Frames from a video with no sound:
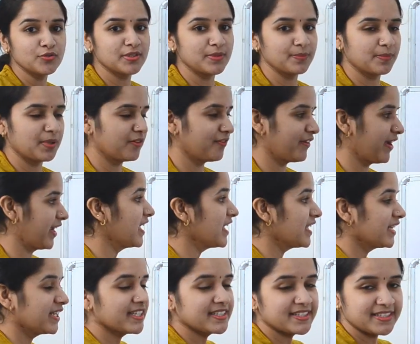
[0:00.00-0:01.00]
simplify.
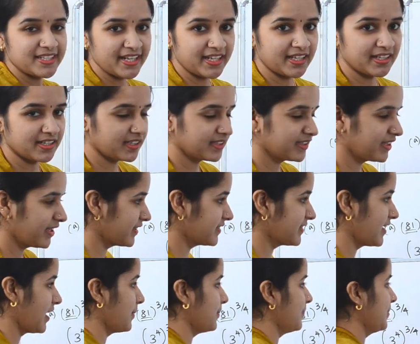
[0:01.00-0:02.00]
Let's take another
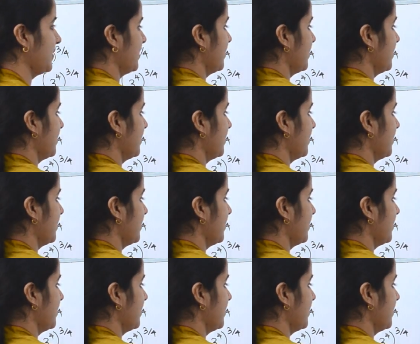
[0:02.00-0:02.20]
example.